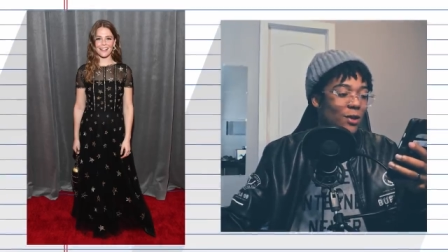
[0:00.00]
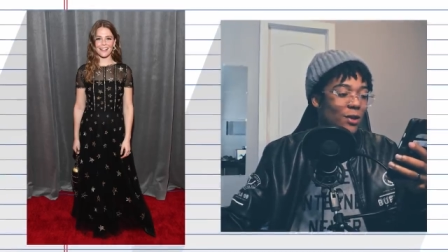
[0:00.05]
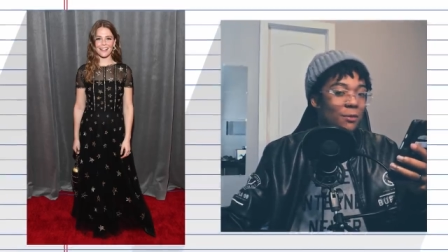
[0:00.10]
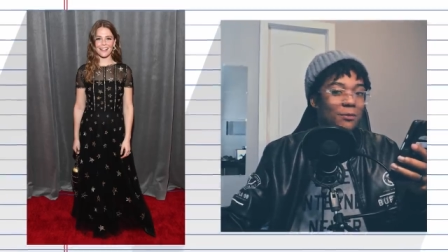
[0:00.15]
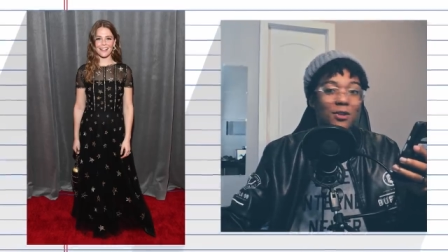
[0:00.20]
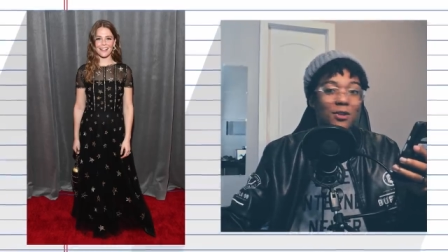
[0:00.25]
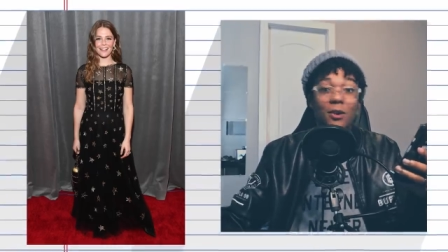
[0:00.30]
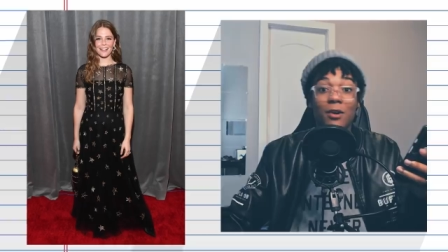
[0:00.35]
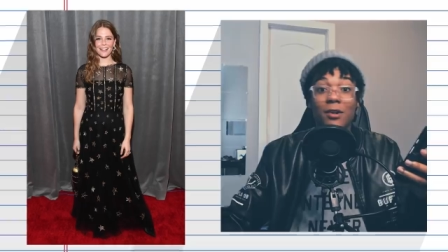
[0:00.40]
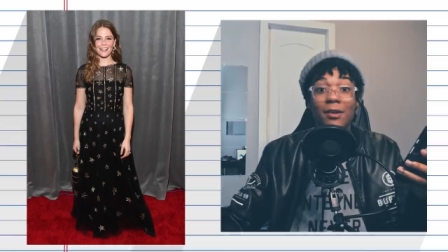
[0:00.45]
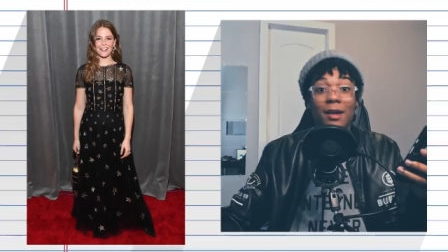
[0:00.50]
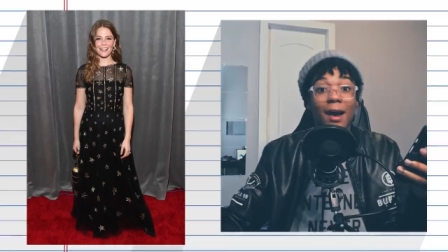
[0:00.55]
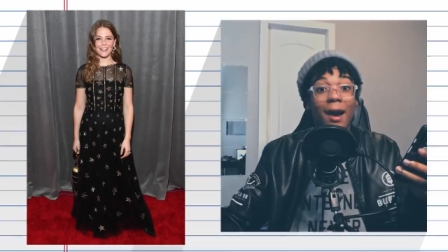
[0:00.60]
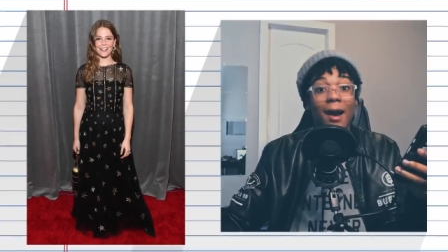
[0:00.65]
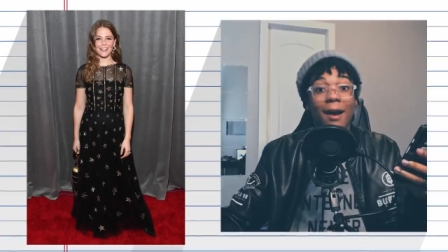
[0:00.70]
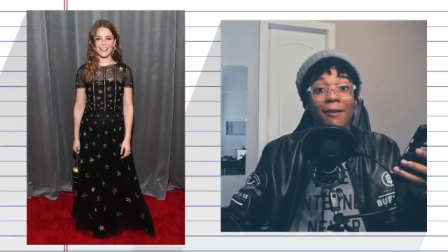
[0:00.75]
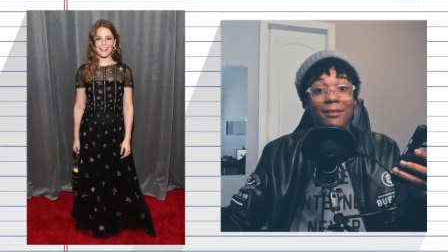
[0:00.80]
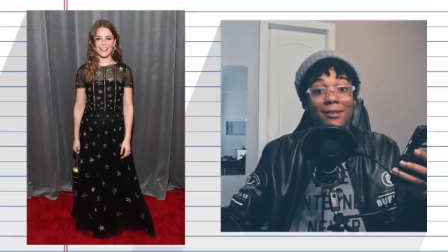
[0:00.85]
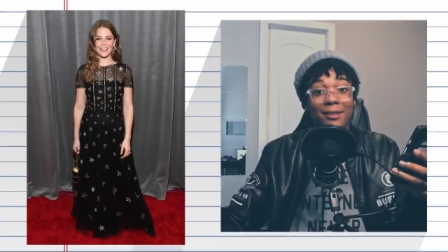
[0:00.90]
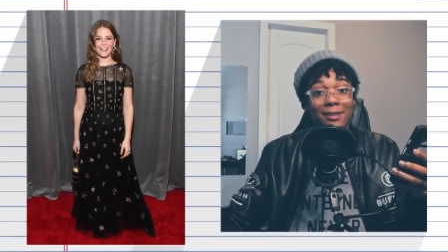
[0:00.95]
I'm sorry that I
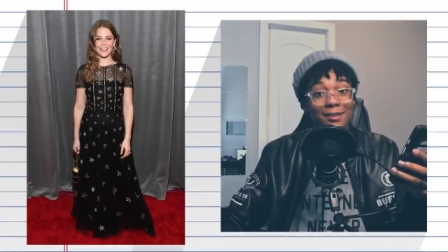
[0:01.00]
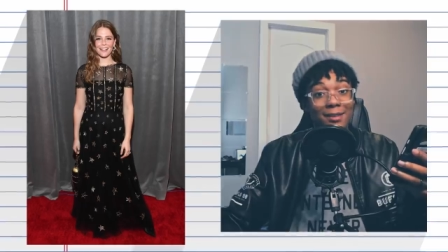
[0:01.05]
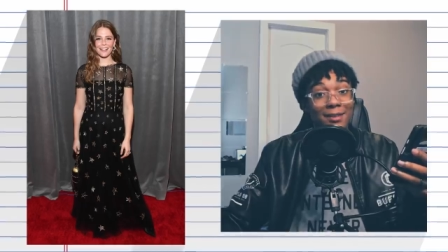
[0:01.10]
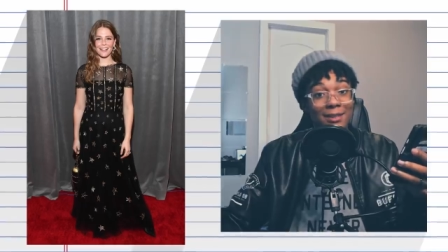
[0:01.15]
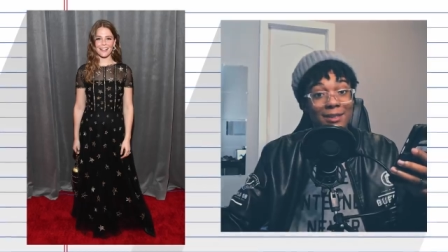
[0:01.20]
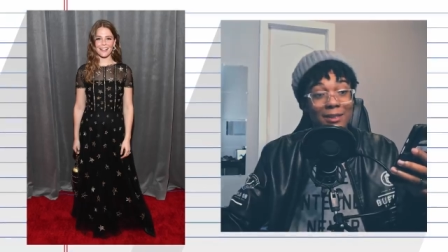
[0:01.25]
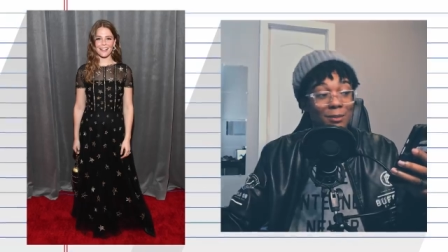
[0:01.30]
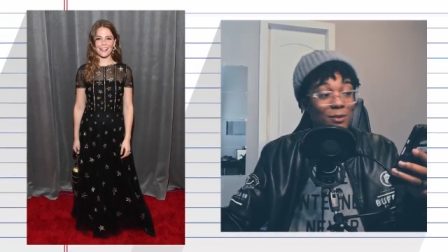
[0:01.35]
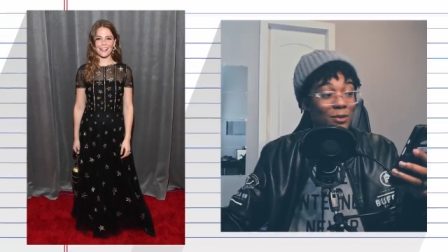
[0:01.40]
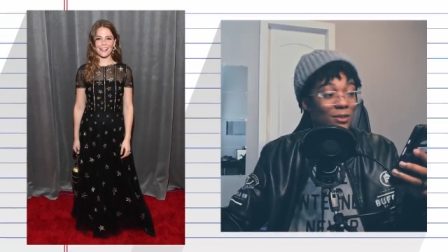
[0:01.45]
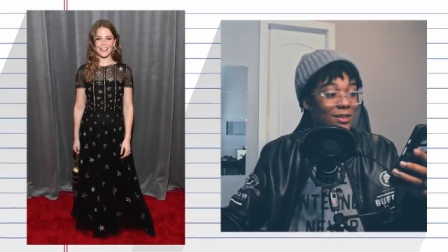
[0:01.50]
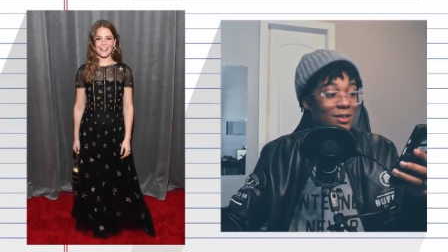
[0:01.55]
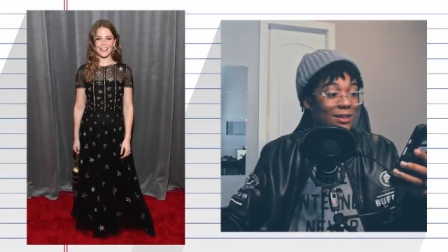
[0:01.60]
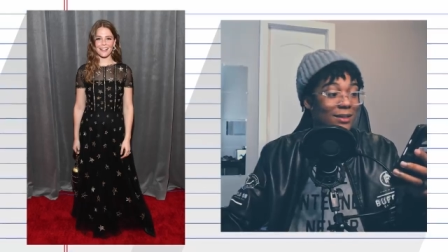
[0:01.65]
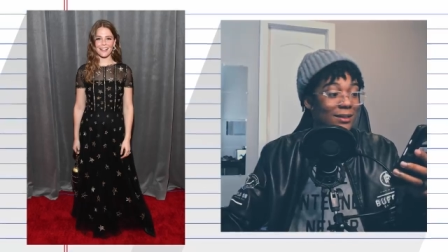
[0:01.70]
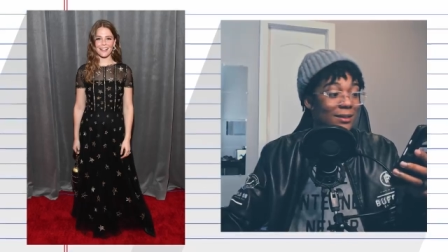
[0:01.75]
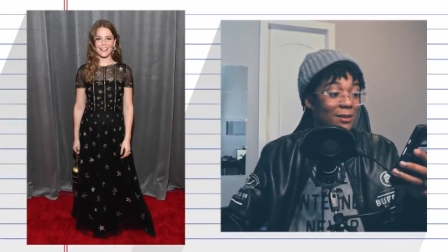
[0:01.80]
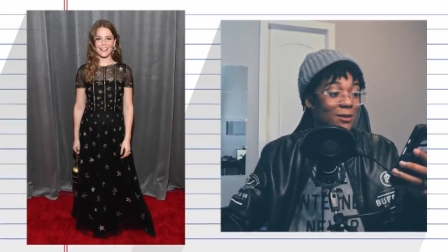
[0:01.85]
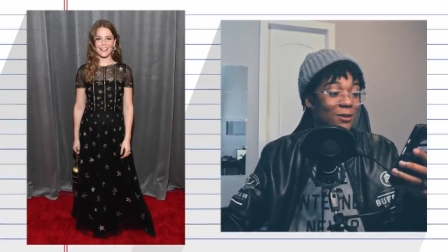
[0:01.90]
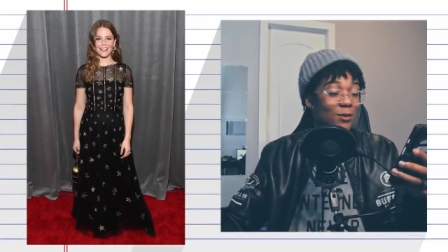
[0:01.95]
haven't listened to your music
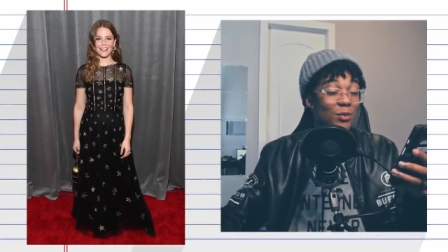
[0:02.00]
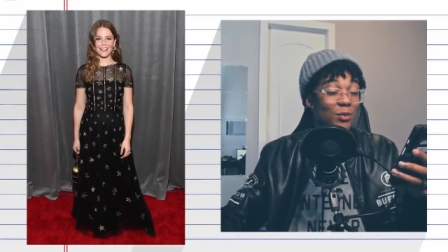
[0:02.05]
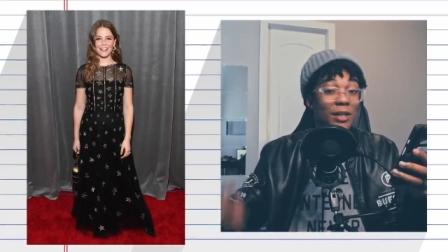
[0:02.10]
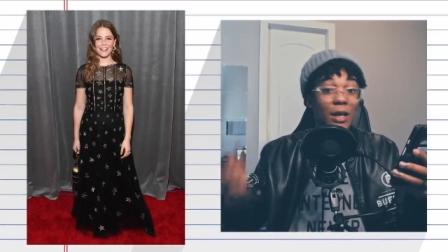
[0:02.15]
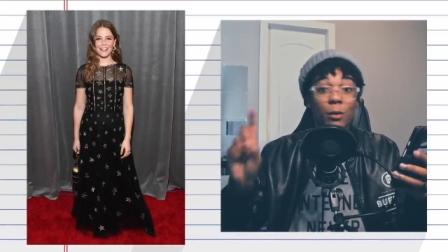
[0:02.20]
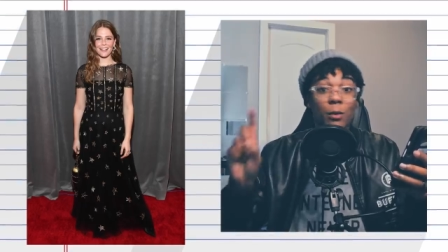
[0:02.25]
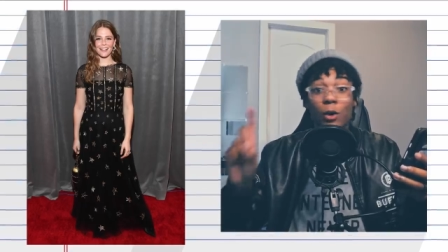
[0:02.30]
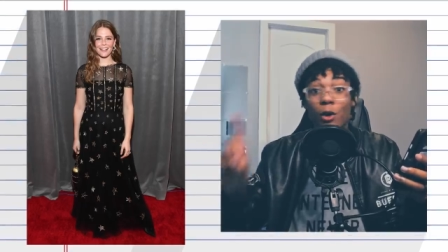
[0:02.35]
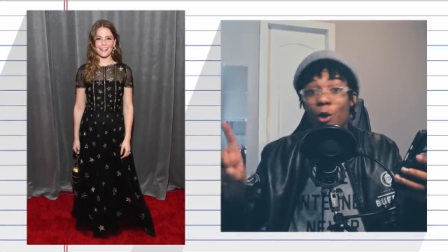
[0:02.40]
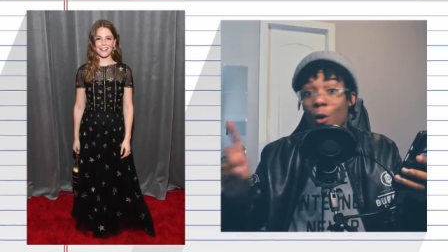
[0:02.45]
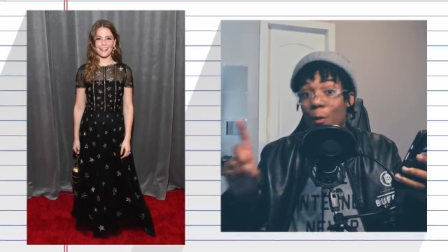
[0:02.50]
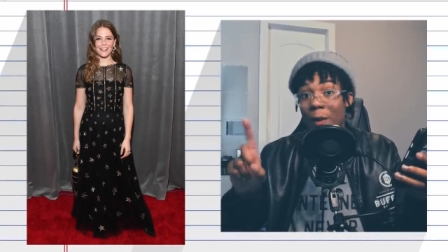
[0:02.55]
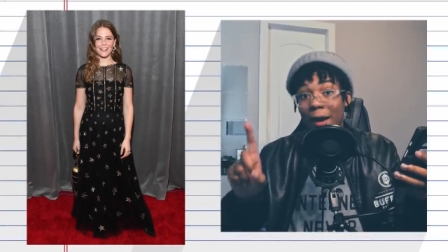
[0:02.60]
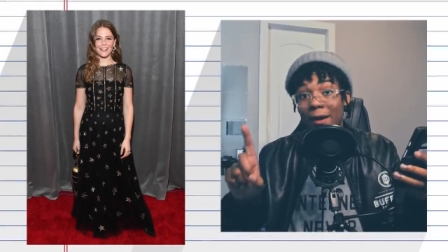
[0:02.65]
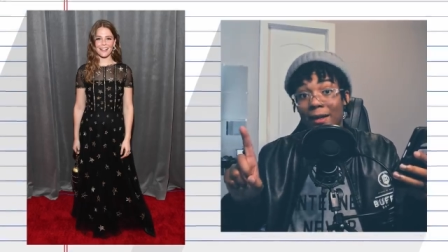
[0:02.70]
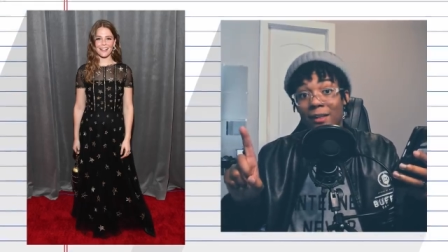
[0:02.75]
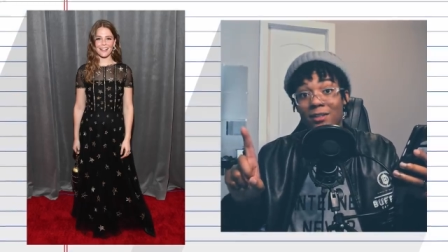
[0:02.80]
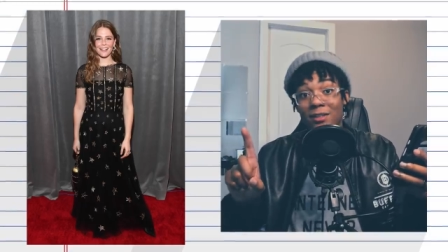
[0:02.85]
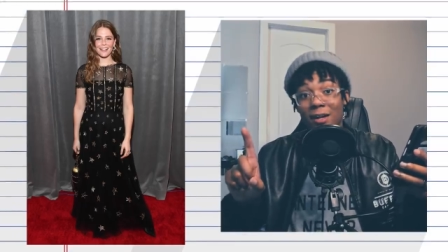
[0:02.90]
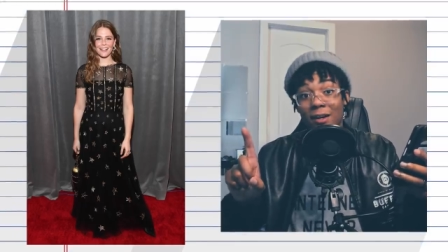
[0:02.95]
in years, but I will go
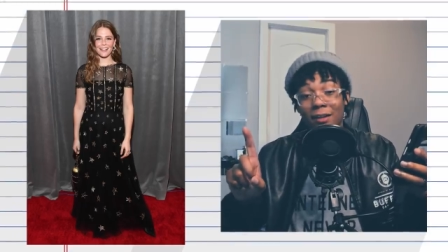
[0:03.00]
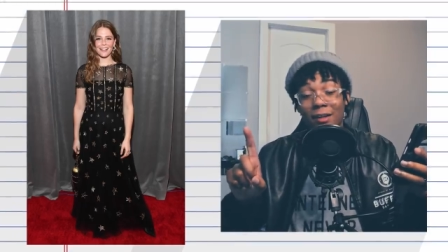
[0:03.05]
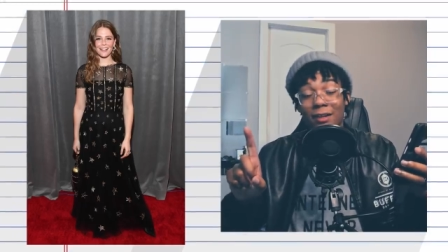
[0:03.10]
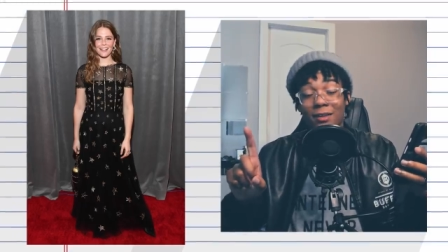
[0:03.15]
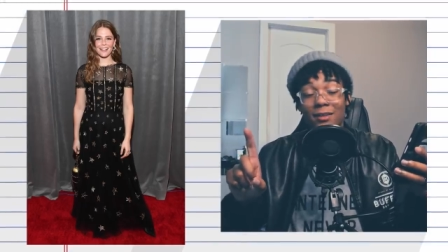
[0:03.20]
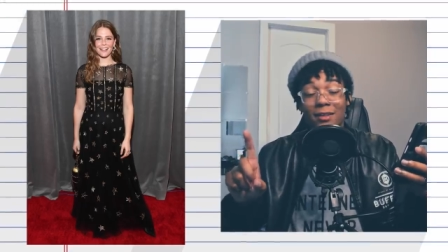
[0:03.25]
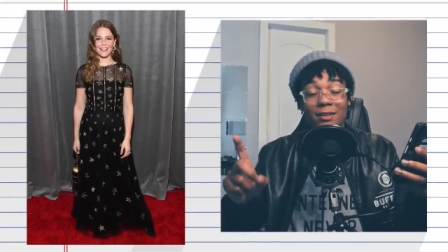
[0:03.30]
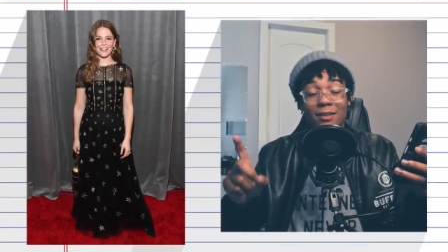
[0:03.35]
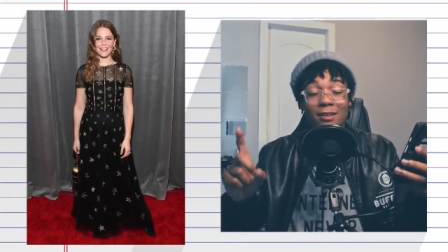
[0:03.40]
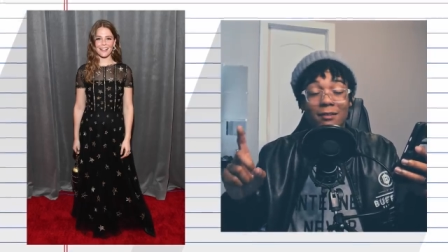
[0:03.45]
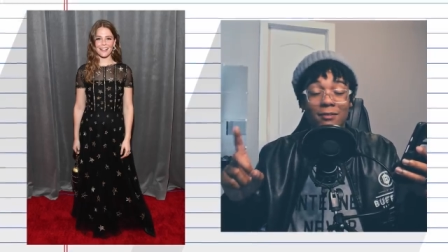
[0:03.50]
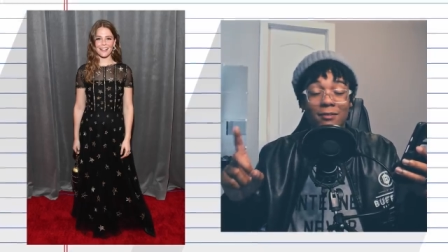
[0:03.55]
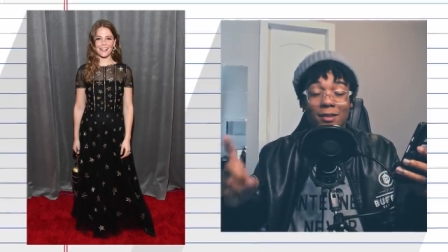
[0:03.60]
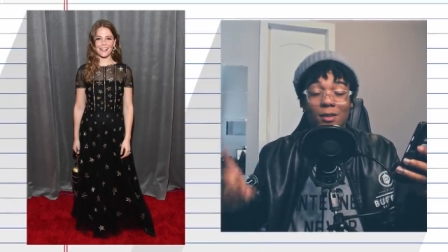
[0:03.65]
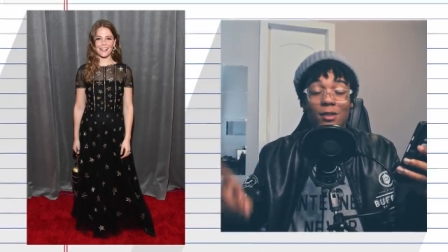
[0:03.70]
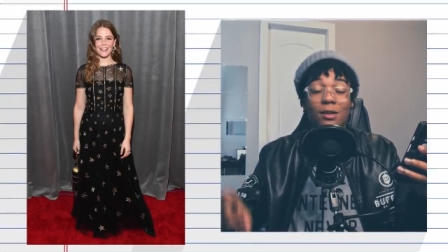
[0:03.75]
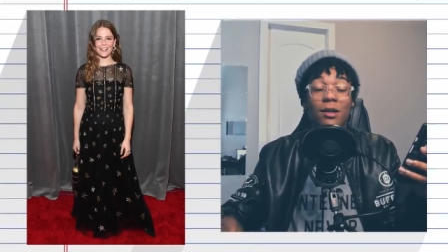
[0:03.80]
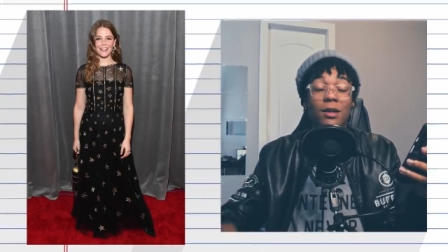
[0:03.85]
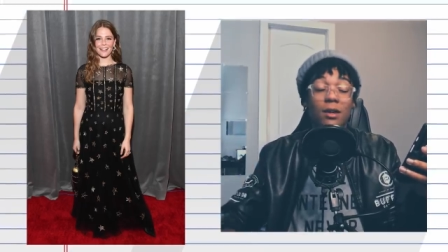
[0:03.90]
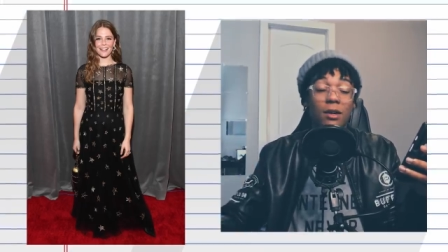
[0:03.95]
back and check it since I've
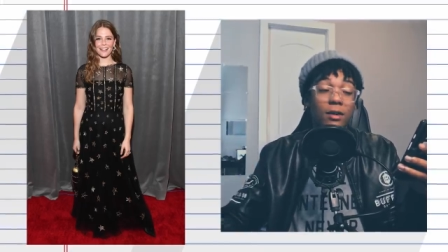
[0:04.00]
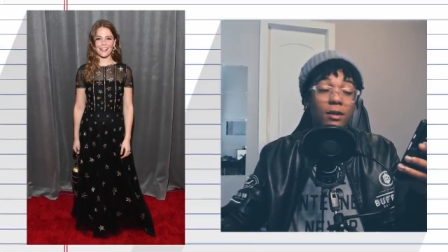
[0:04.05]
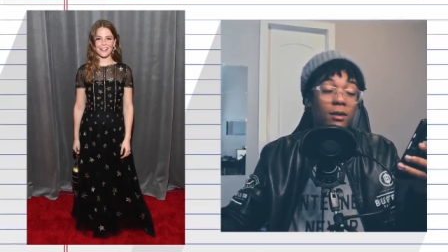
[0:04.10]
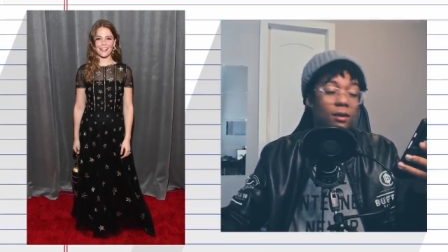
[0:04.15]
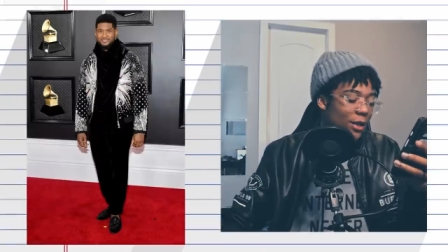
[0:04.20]
seen you here.